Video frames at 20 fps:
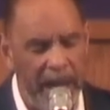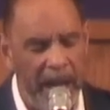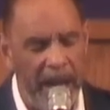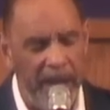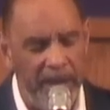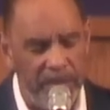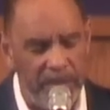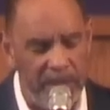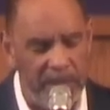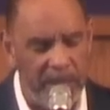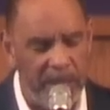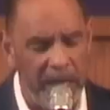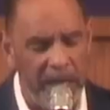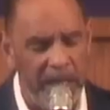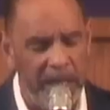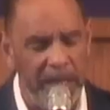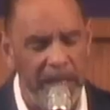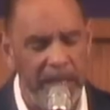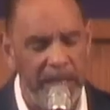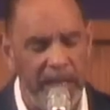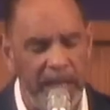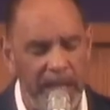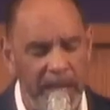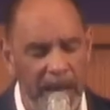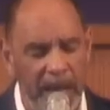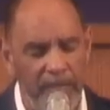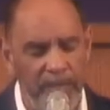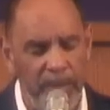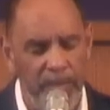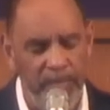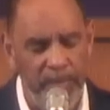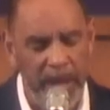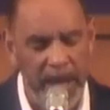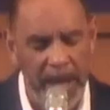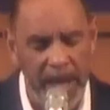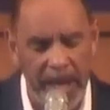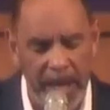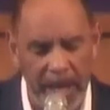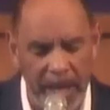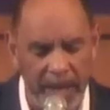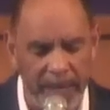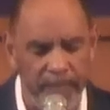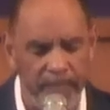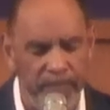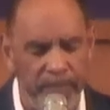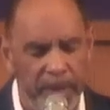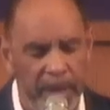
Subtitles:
I have studied and I prepared,